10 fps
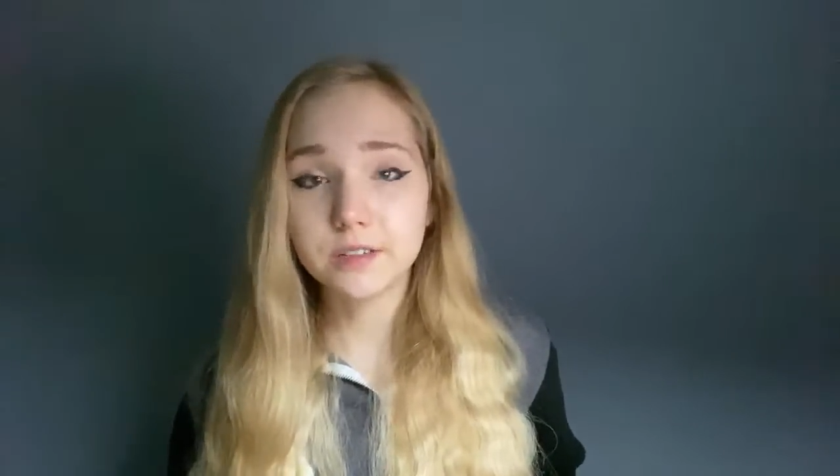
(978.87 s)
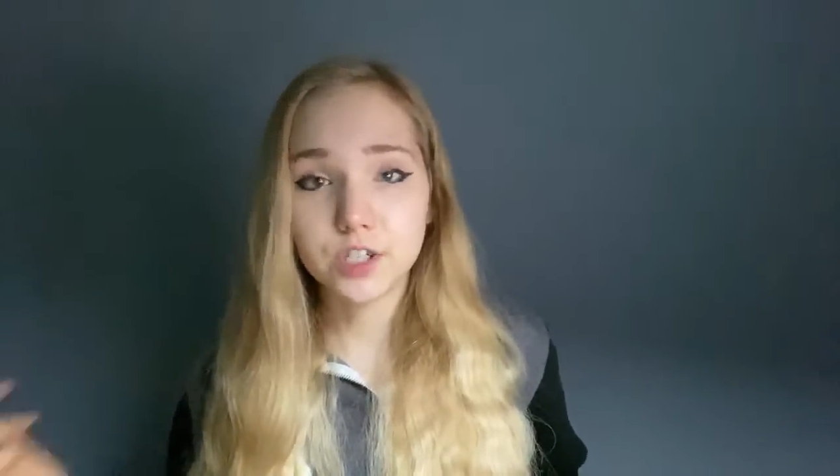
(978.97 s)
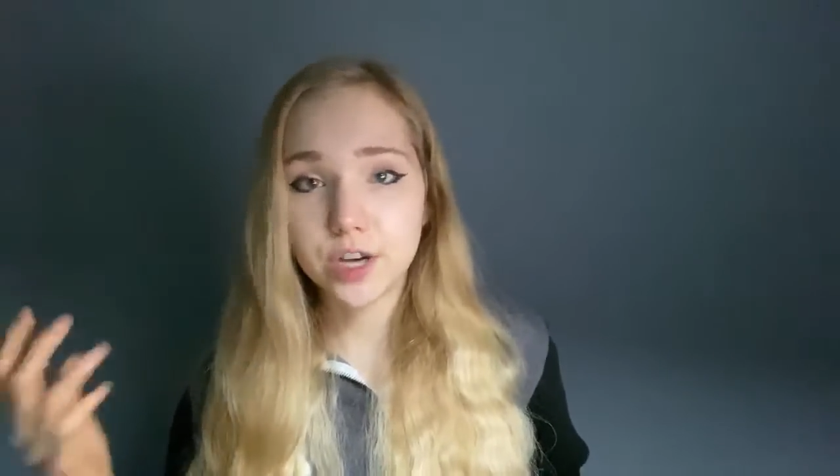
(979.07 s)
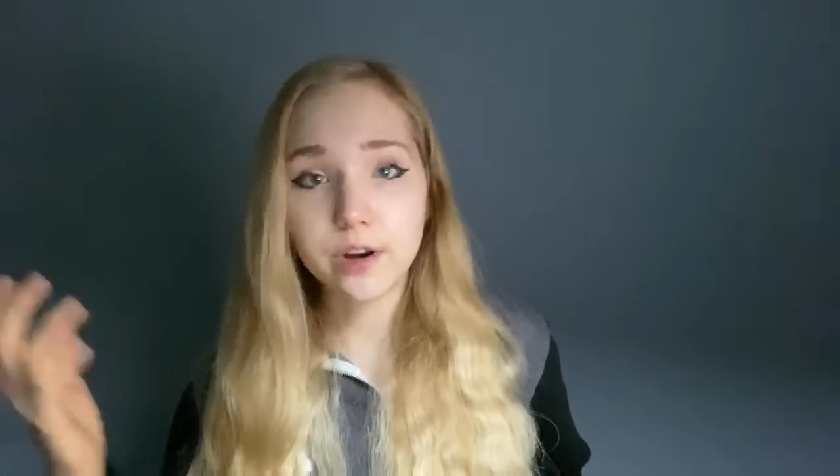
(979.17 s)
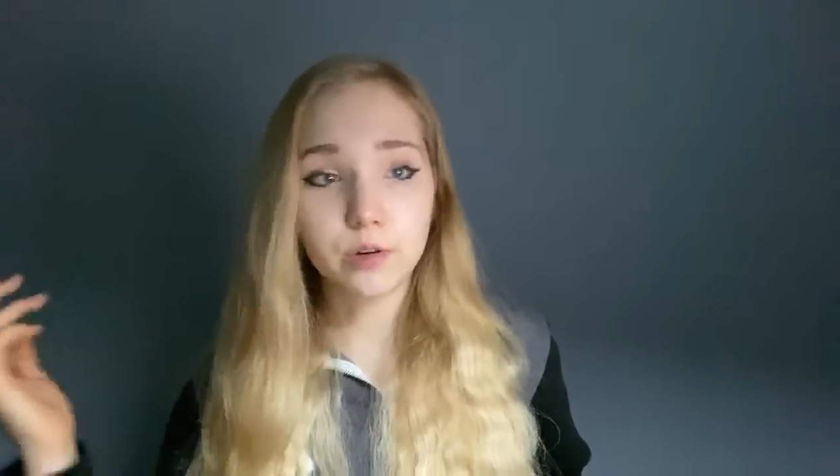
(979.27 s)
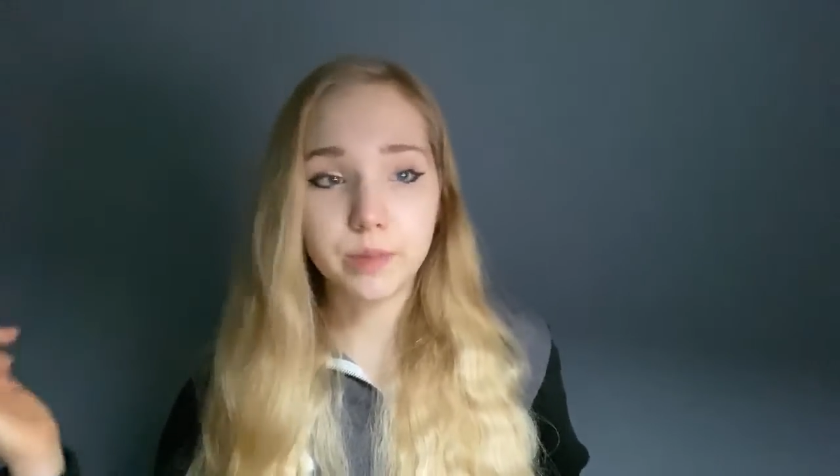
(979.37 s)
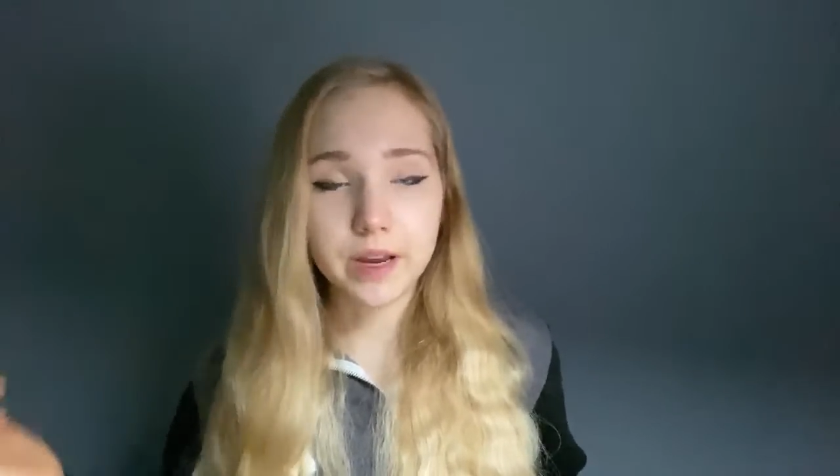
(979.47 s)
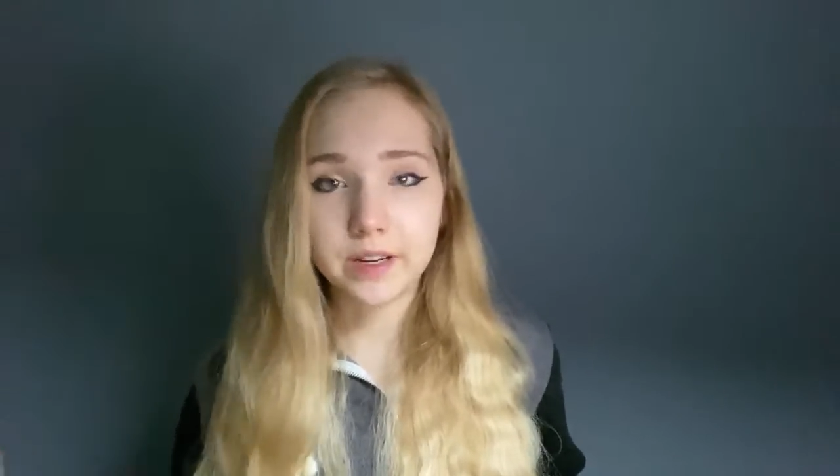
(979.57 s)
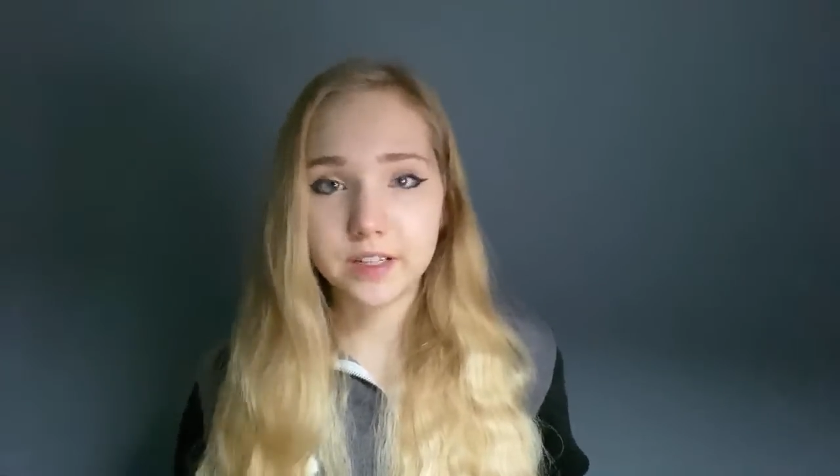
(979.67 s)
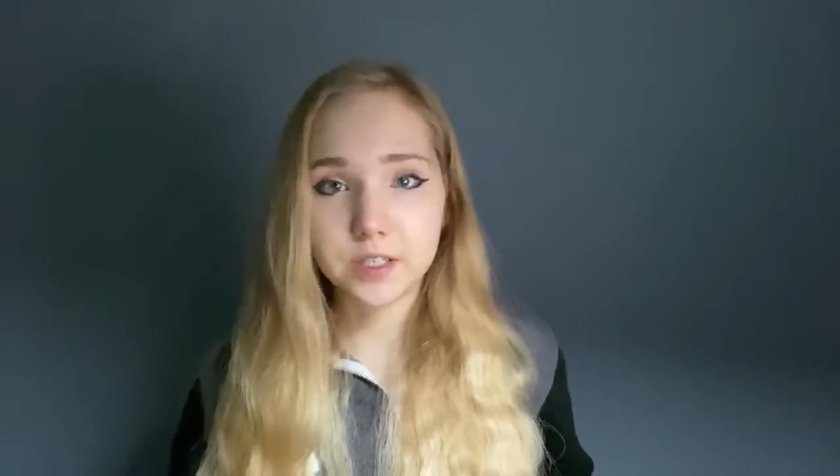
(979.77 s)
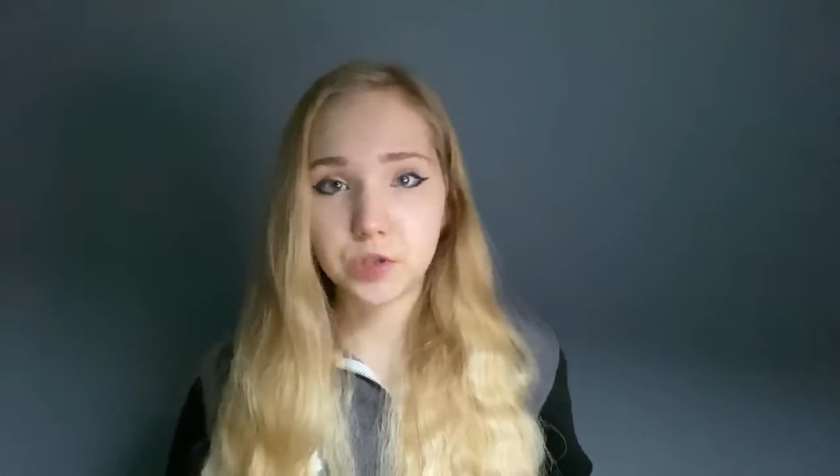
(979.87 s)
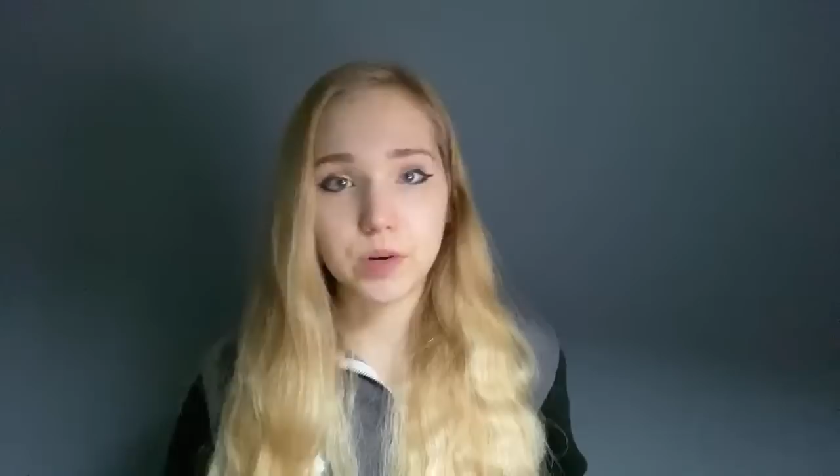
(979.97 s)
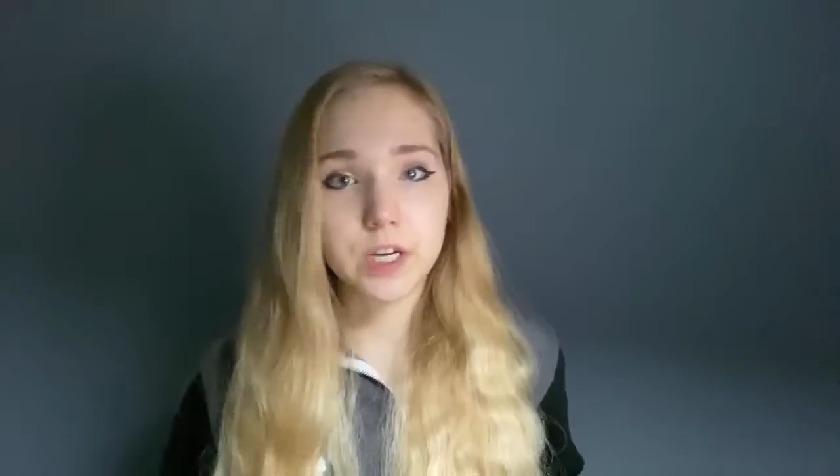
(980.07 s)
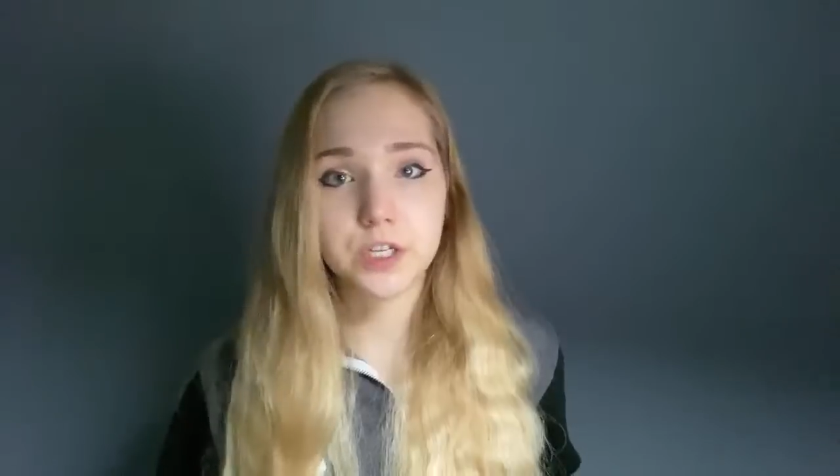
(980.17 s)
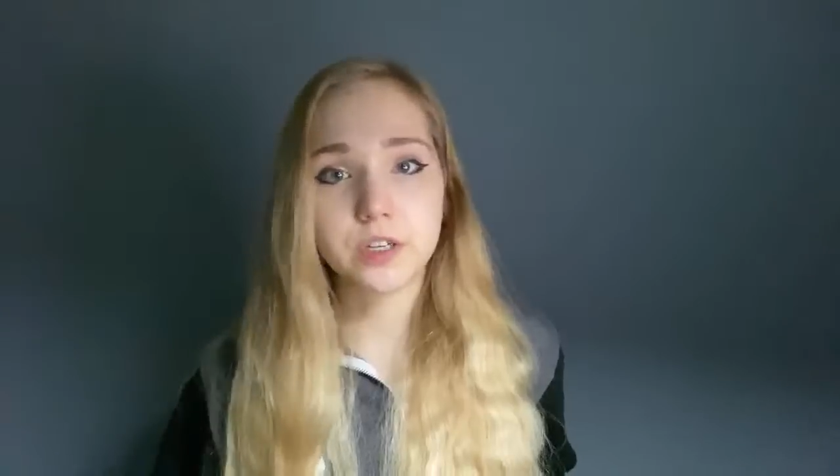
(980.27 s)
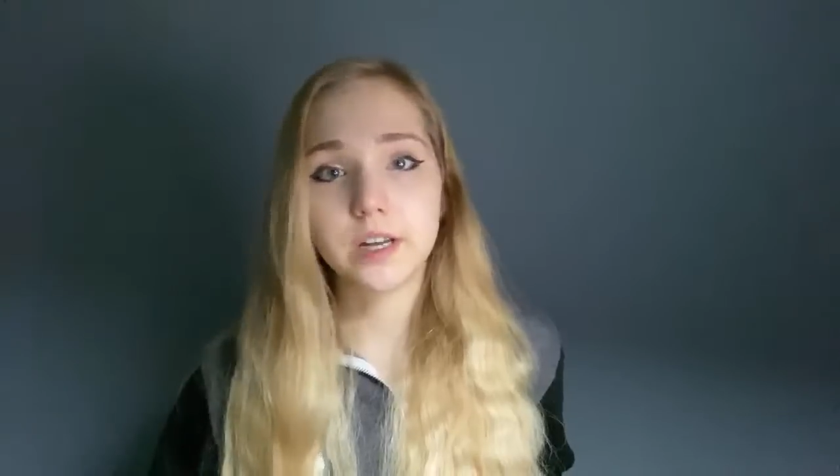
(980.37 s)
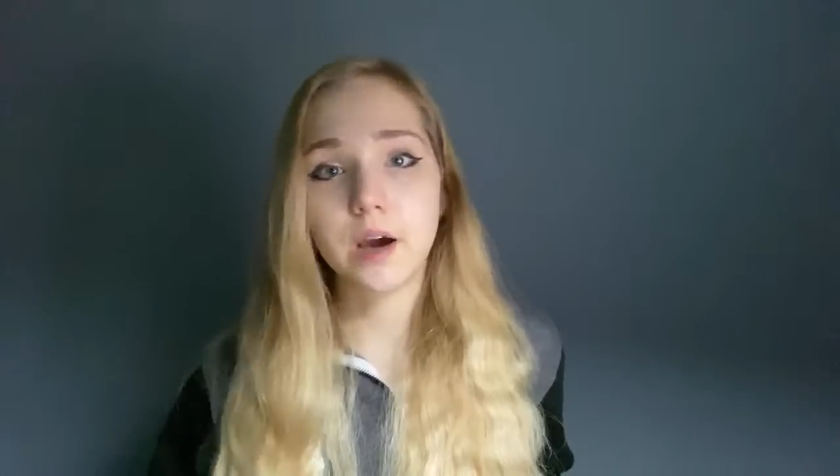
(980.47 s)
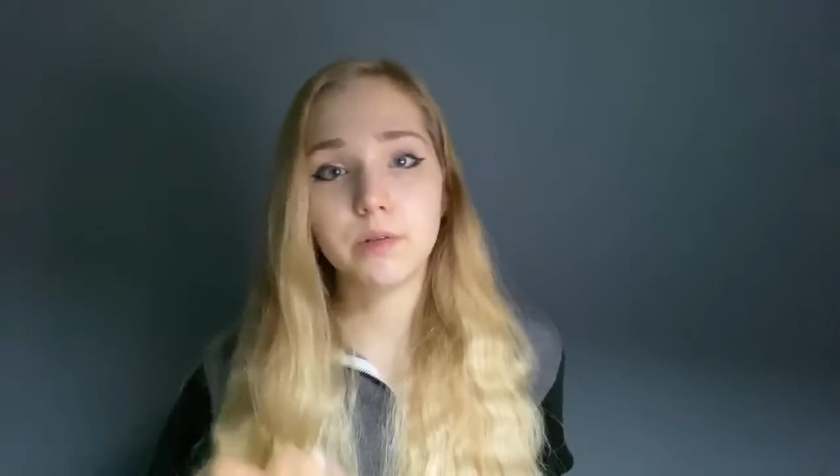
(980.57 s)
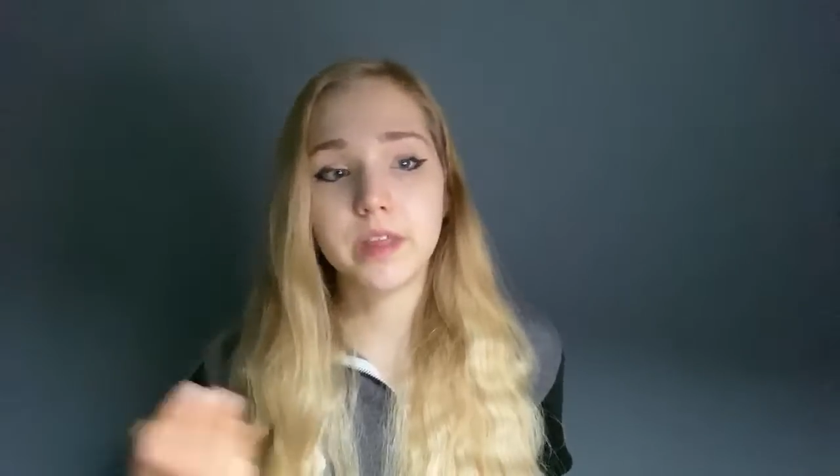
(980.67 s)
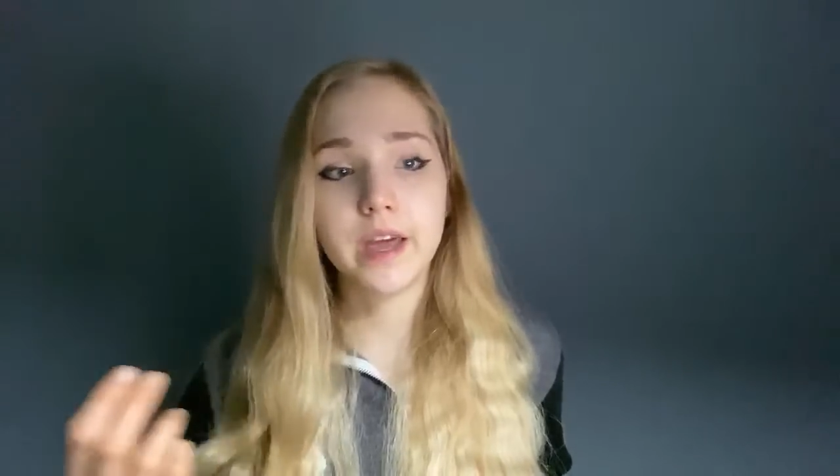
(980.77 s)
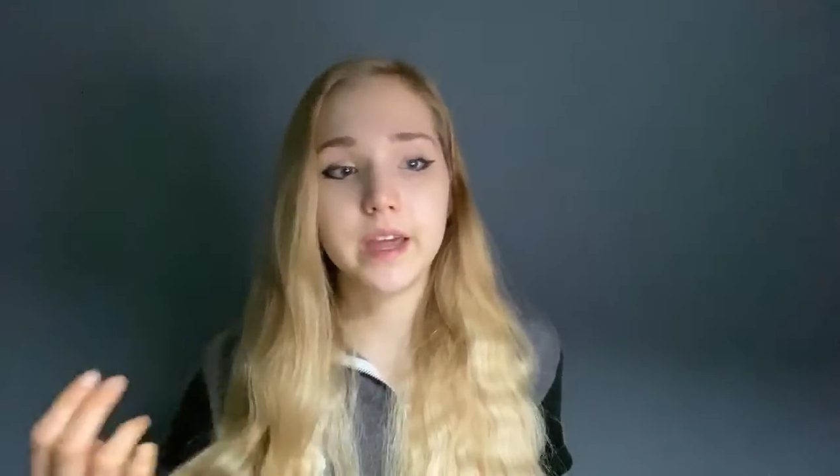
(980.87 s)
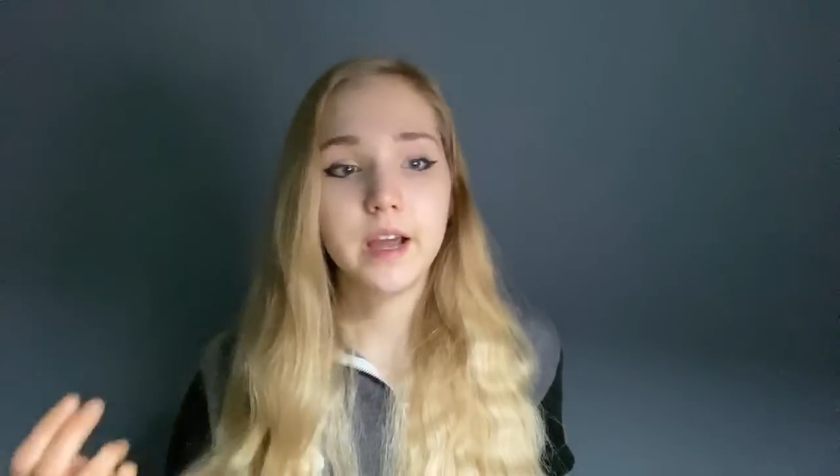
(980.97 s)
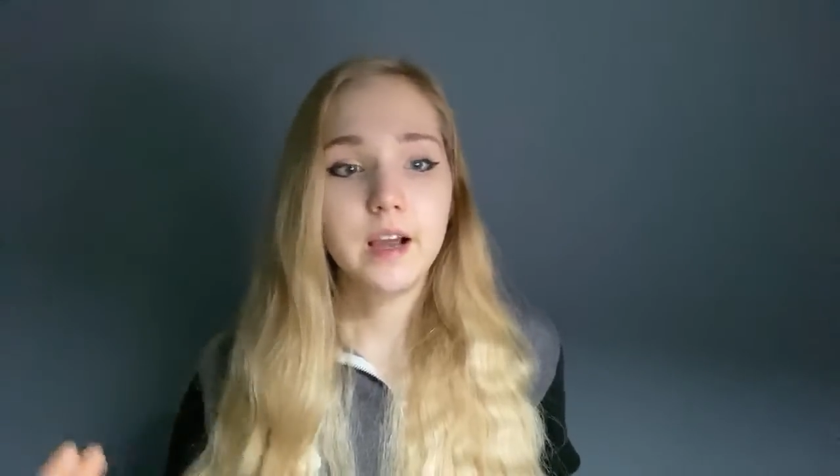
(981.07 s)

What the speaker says: shadow banning situation and how they